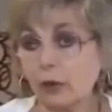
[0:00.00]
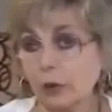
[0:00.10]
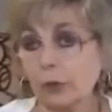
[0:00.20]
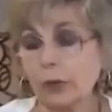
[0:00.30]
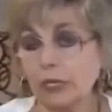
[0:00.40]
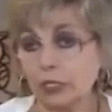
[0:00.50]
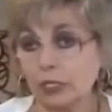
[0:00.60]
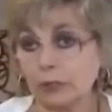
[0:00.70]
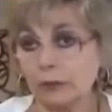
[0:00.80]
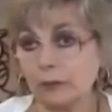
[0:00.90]
a
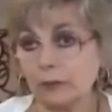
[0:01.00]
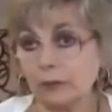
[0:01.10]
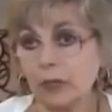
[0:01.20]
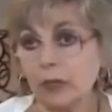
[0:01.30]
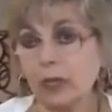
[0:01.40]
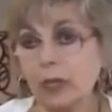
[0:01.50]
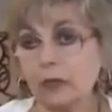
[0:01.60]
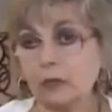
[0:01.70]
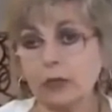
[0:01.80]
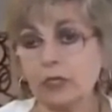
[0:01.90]
corporation.
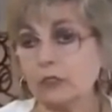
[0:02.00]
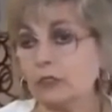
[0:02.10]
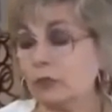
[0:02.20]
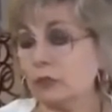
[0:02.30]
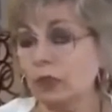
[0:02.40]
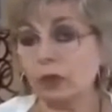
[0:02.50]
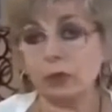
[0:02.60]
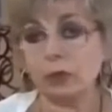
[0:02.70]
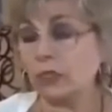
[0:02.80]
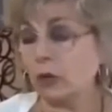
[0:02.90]
And we
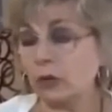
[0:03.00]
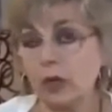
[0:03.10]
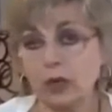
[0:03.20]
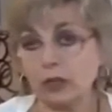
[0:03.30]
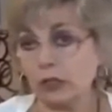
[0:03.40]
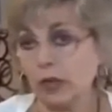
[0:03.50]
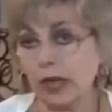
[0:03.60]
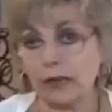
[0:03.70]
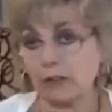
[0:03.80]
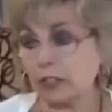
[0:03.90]
no longer
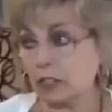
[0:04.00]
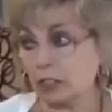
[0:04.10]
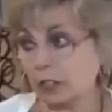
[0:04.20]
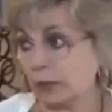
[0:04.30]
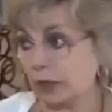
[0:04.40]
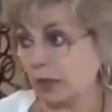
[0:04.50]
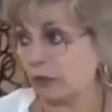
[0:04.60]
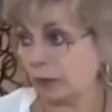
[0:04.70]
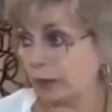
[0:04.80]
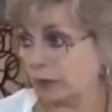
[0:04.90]
have a legitimate
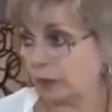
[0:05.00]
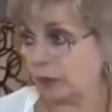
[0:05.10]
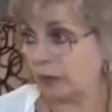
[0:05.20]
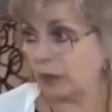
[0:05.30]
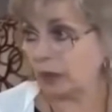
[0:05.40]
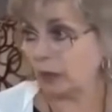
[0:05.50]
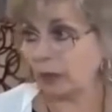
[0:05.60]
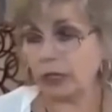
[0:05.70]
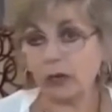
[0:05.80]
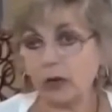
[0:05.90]
government.
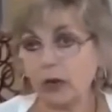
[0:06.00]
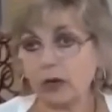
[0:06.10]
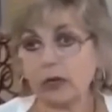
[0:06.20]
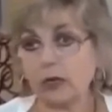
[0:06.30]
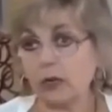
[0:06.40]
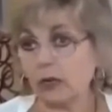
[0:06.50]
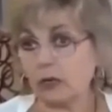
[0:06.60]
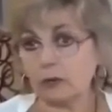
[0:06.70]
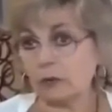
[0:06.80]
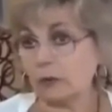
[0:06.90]
We
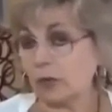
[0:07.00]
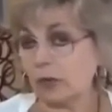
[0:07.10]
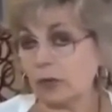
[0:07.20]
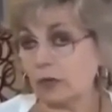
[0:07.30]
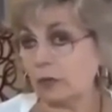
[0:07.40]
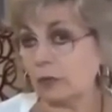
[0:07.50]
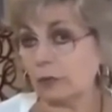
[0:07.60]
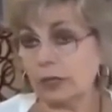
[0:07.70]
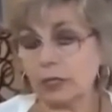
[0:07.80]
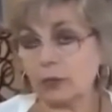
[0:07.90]
are
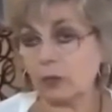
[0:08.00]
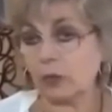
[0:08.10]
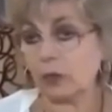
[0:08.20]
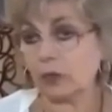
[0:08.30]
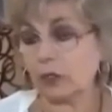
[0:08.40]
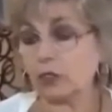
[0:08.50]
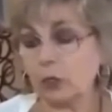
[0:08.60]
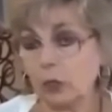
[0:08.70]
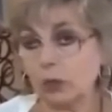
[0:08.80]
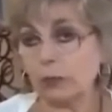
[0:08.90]
being
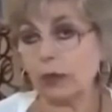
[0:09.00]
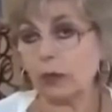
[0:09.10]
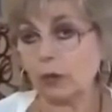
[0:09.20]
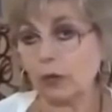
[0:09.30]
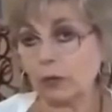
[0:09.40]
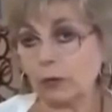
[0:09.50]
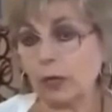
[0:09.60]
controlled by